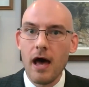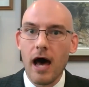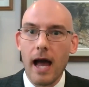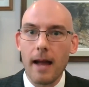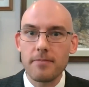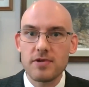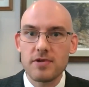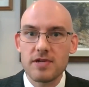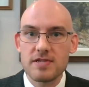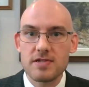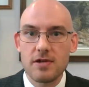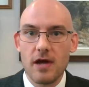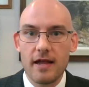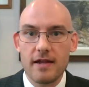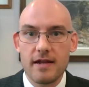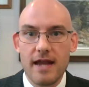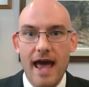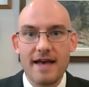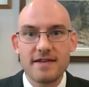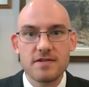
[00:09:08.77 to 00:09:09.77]
I'm just
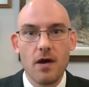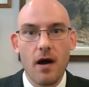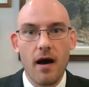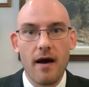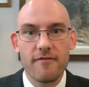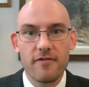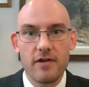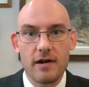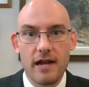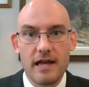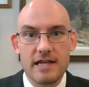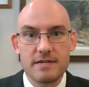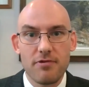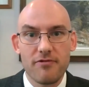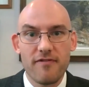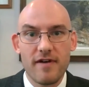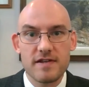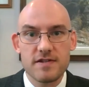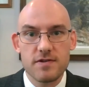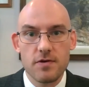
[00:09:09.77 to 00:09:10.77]
not as confident as
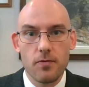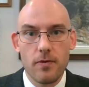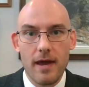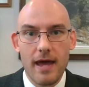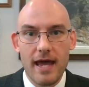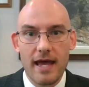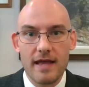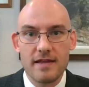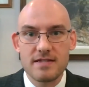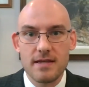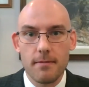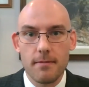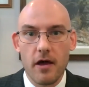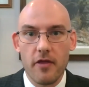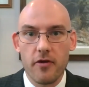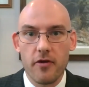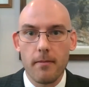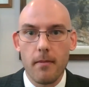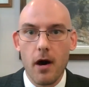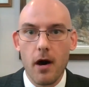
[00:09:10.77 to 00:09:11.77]
Professor Wray and some
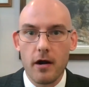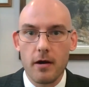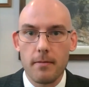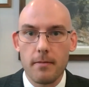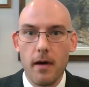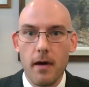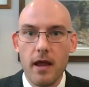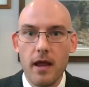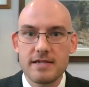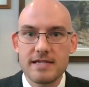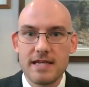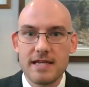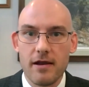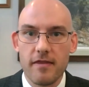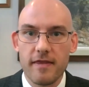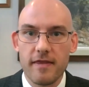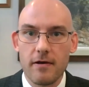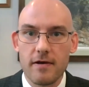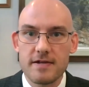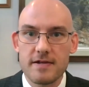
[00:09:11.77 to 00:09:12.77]
other modern
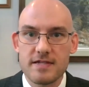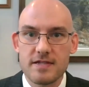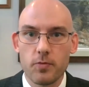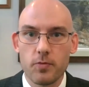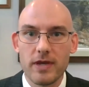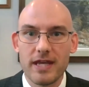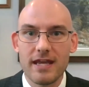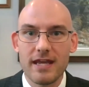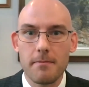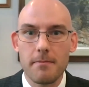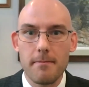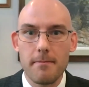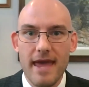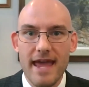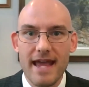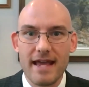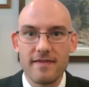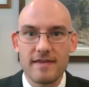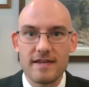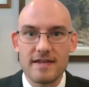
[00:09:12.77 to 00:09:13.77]
monetary theorists that we can
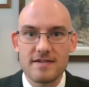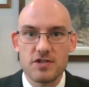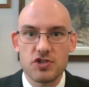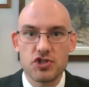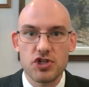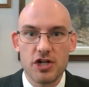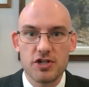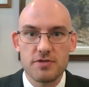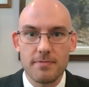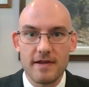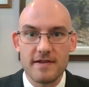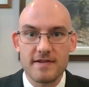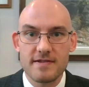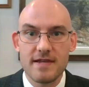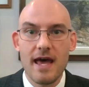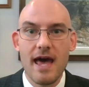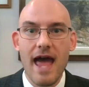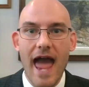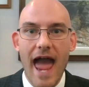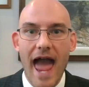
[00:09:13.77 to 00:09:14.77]
make these
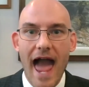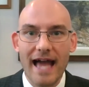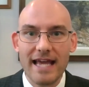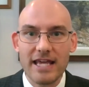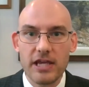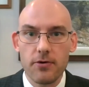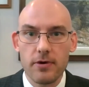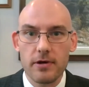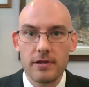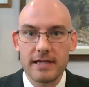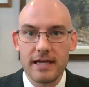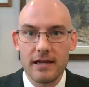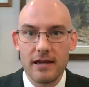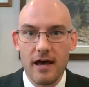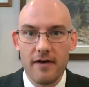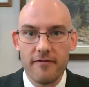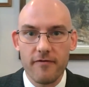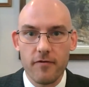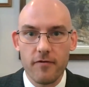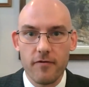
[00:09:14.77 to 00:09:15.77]
judgments accurately
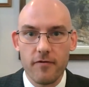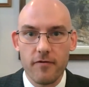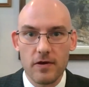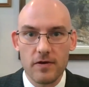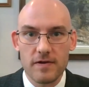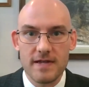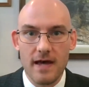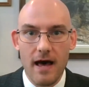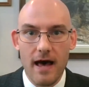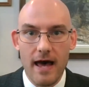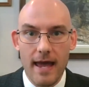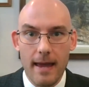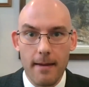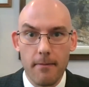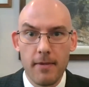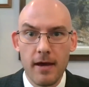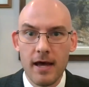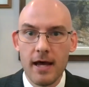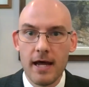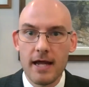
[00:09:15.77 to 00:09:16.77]
enough in real time